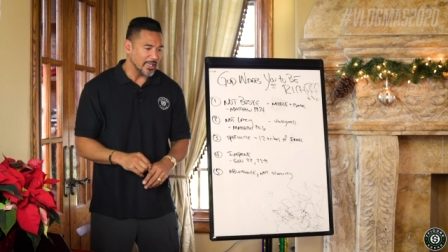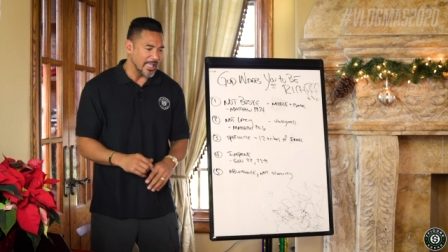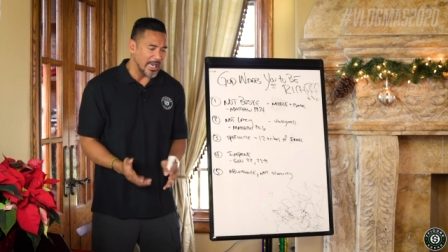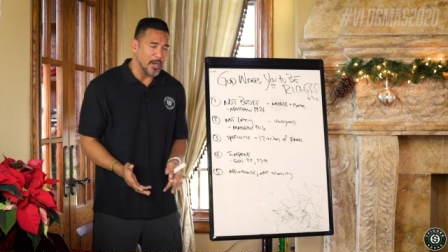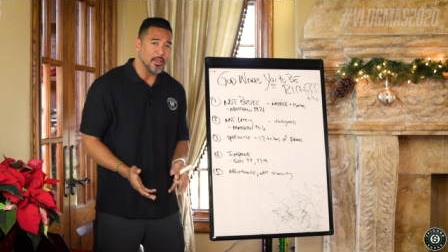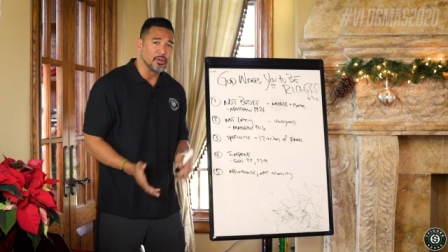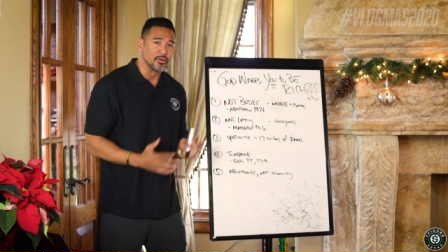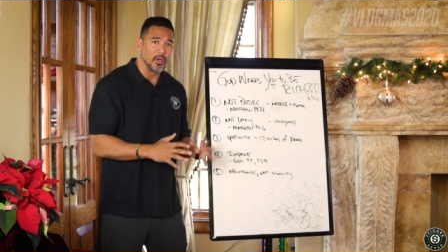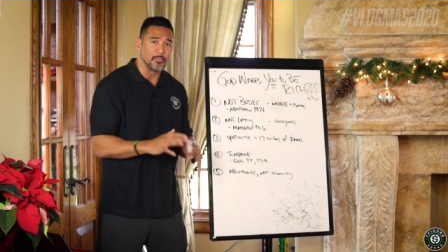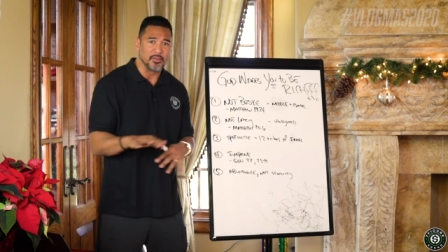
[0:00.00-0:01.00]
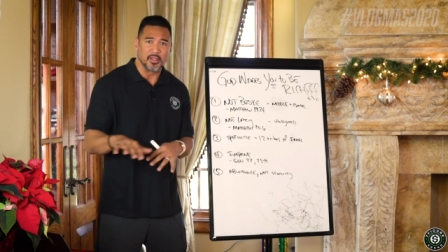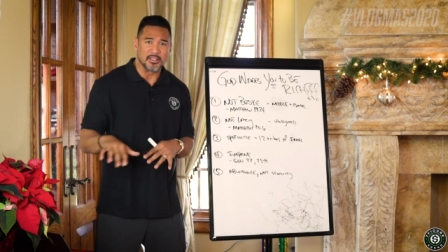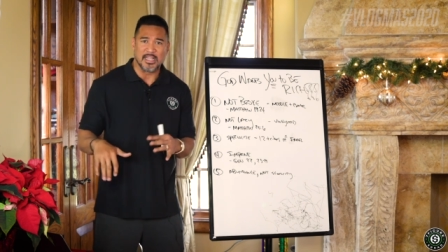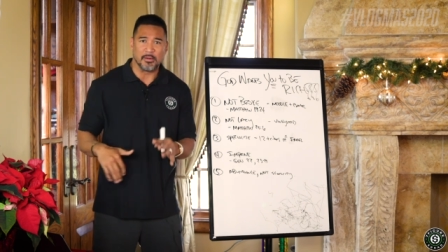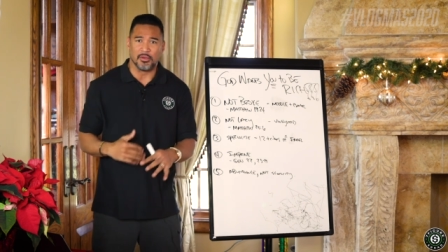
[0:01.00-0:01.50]
and how he grew up with
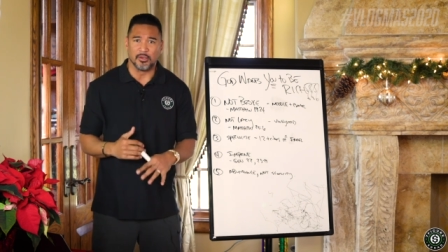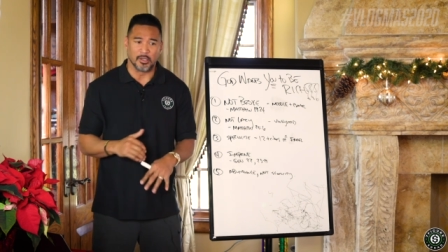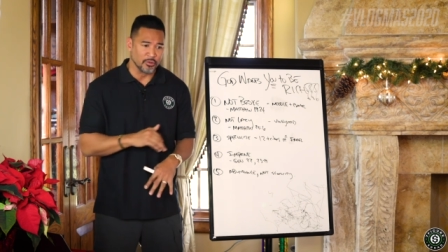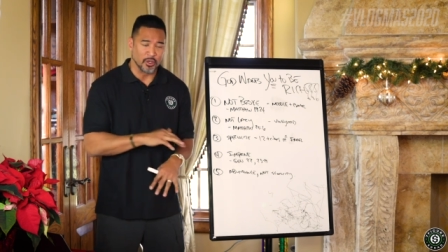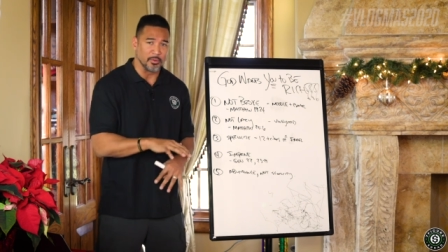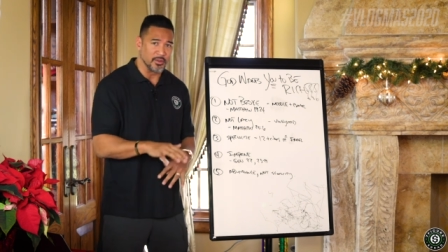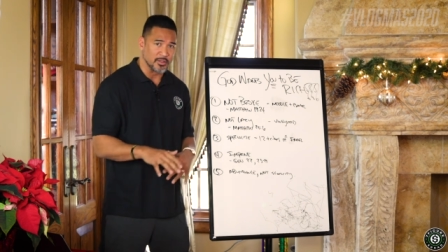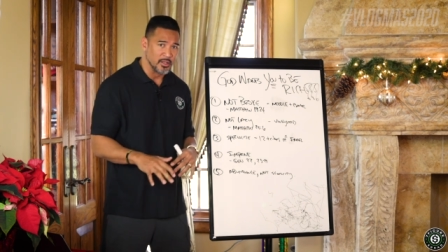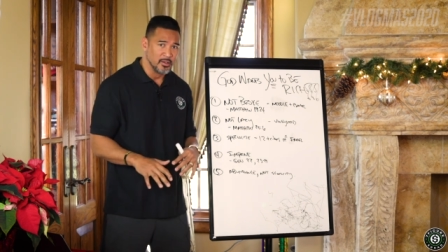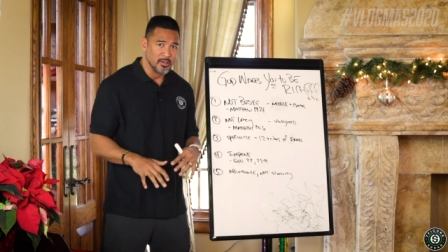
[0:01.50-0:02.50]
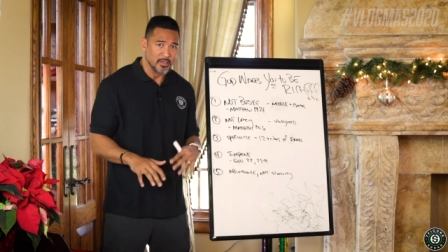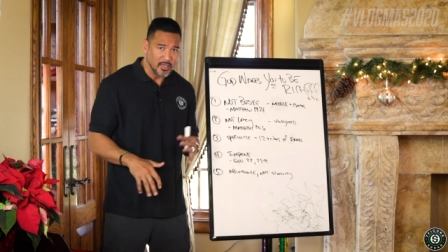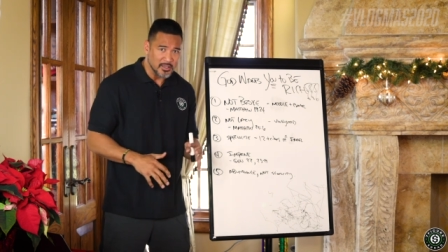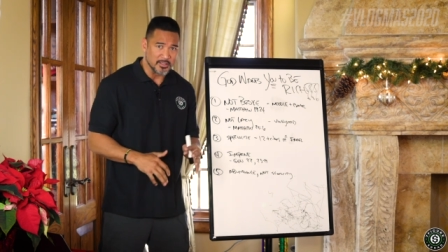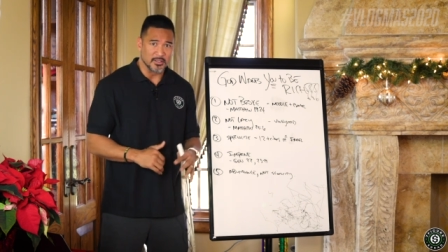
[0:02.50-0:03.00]
his neighborhood. And he grew up with his
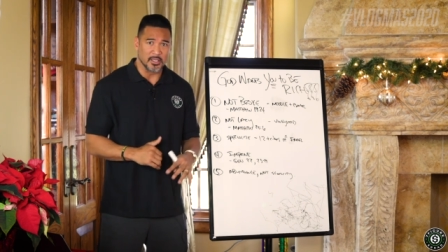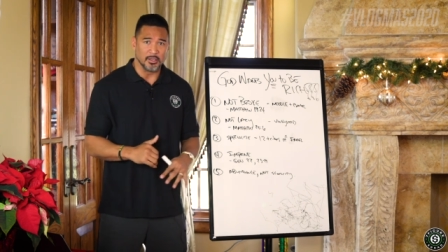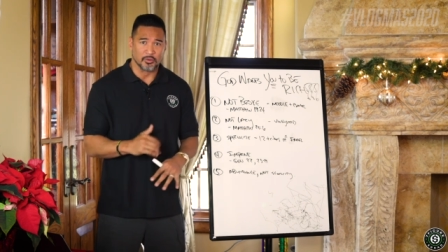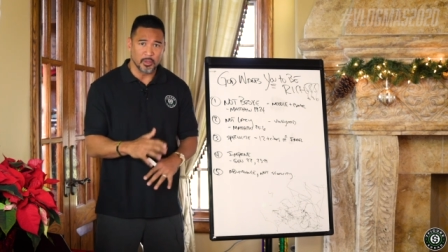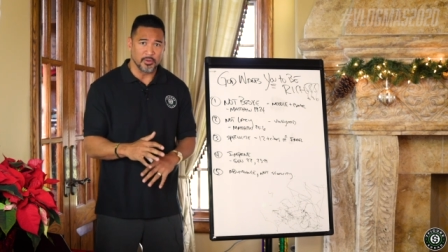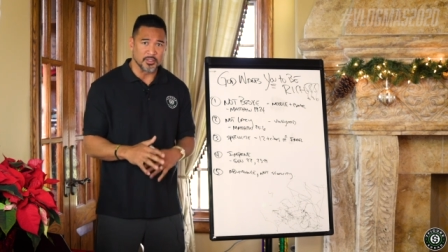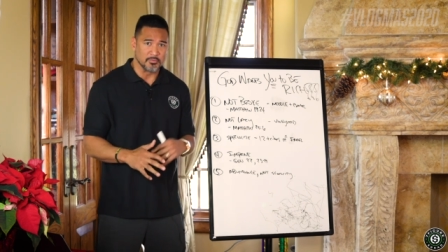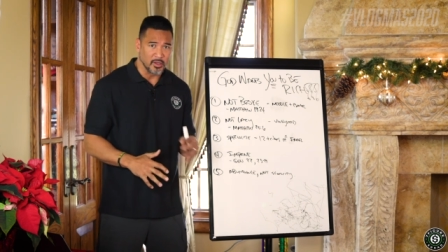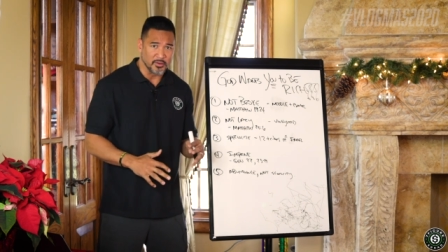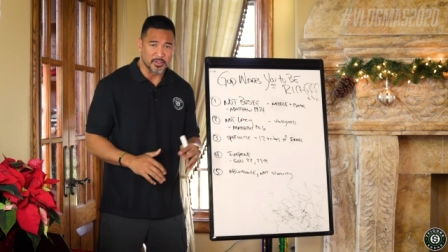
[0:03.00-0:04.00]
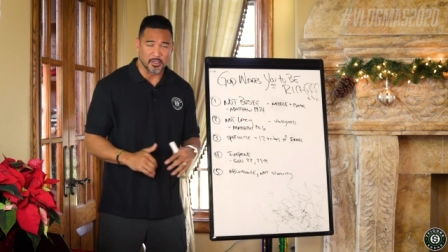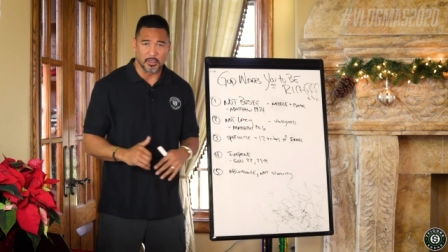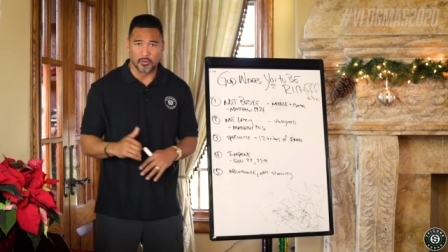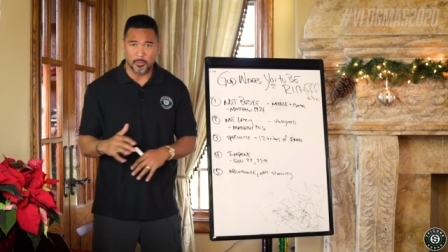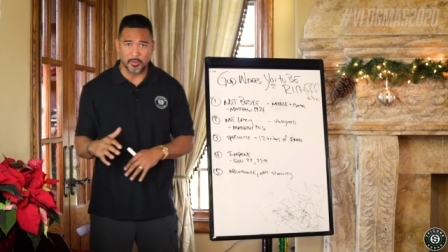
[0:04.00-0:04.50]
cousins, and he grew up with his brothers, and
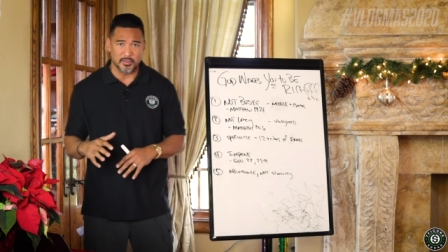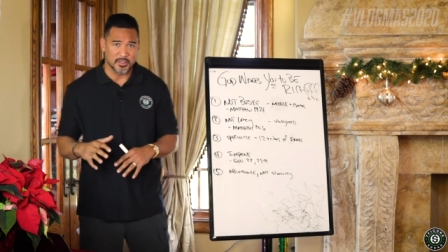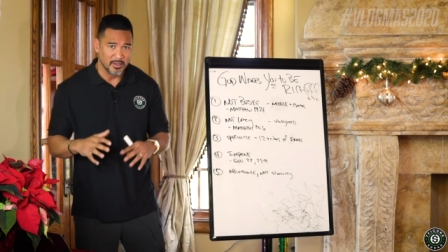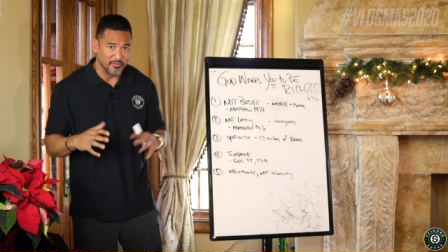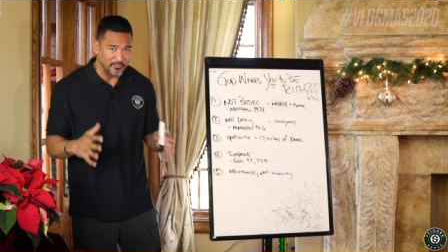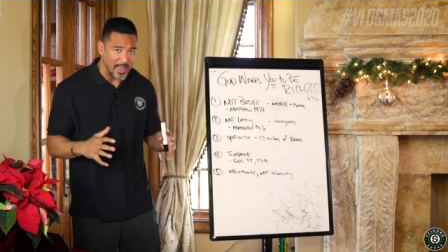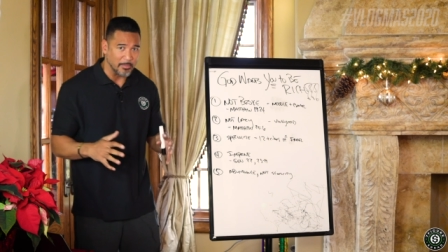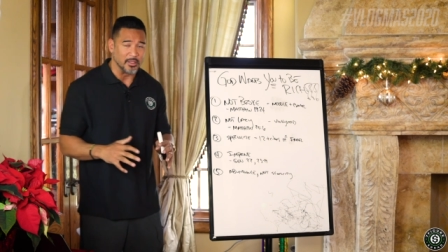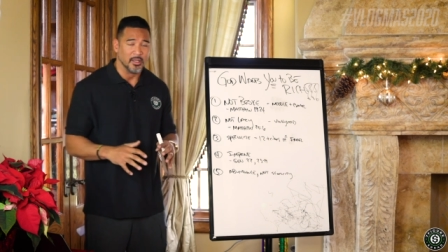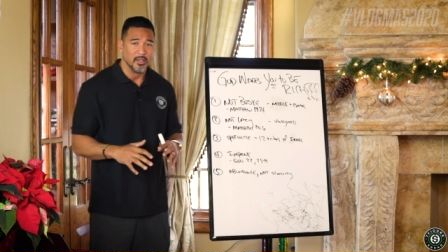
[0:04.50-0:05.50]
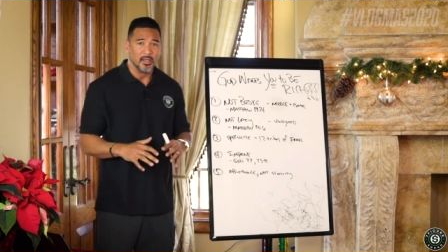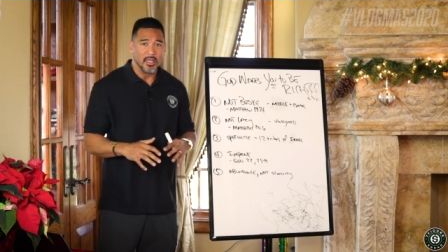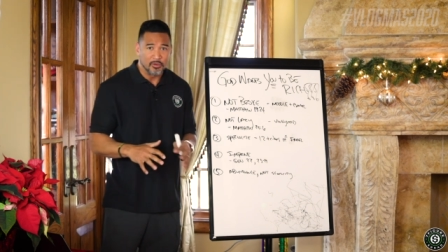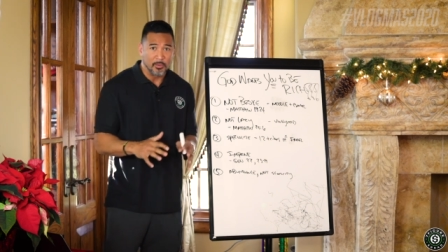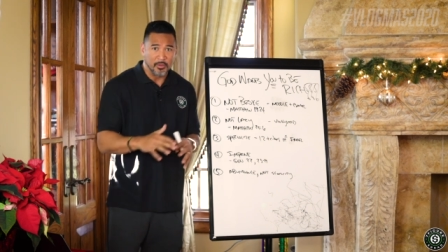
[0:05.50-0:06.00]
he grew up with his family, and
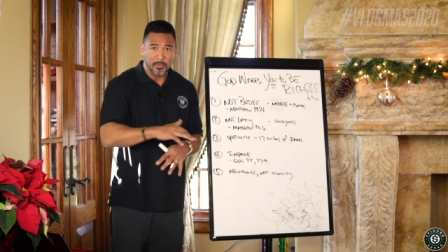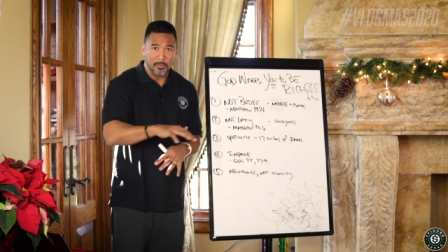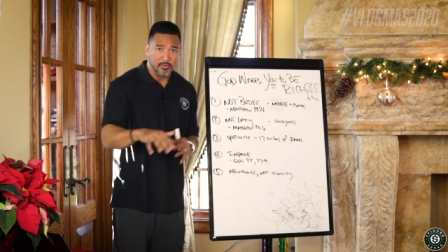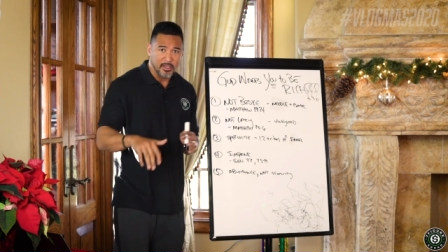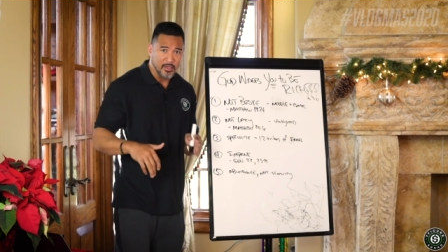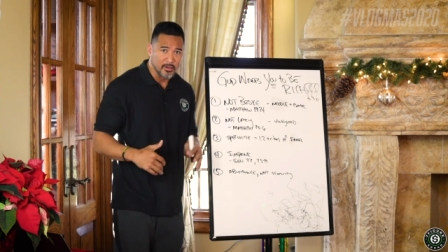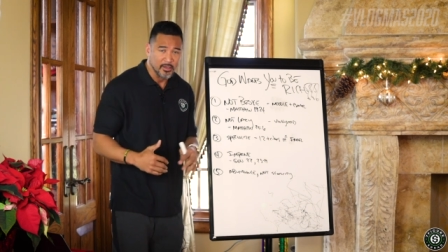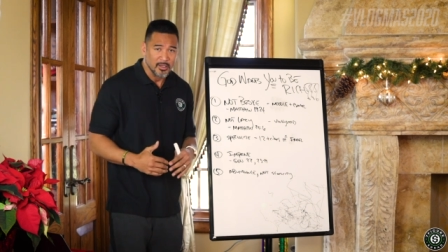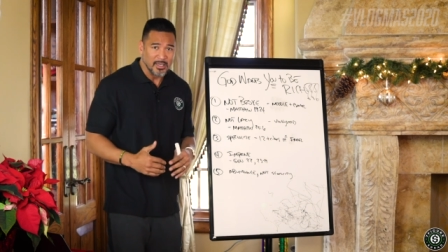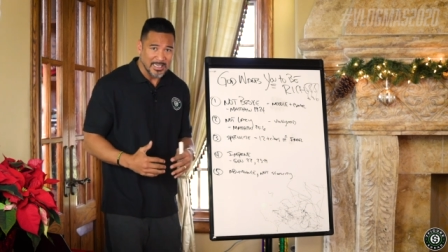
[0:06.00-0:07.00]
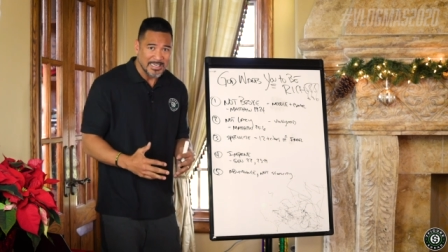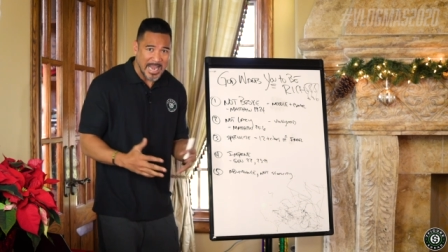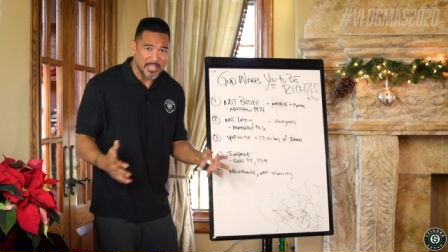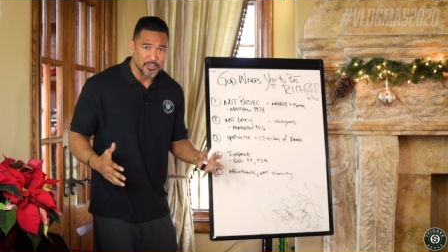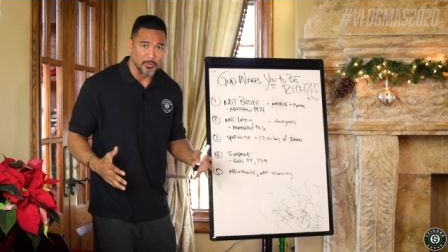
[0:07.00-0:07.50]
he grew up with the people here in
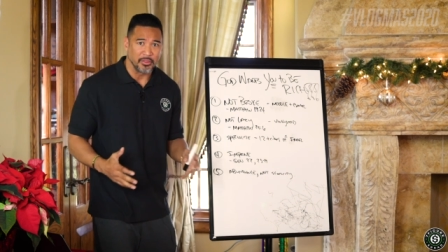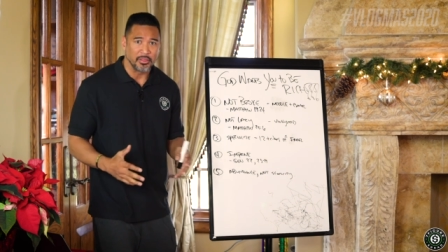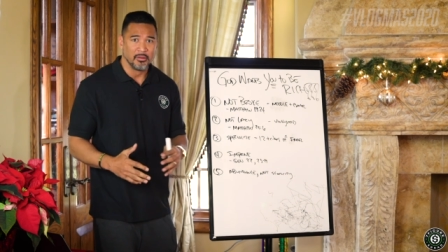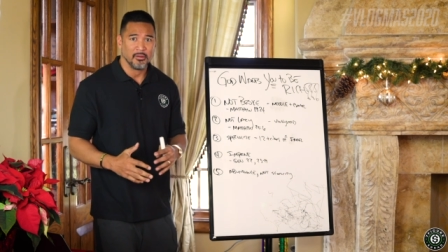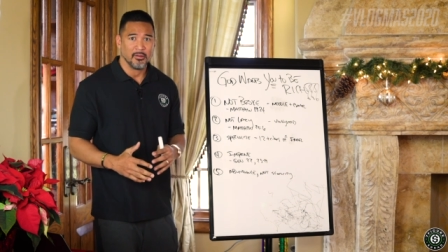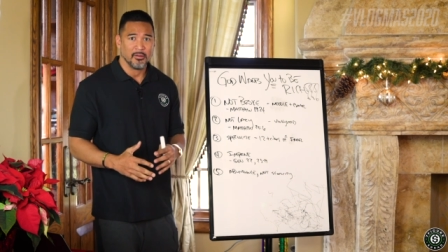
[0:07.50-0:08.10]
Nazareth,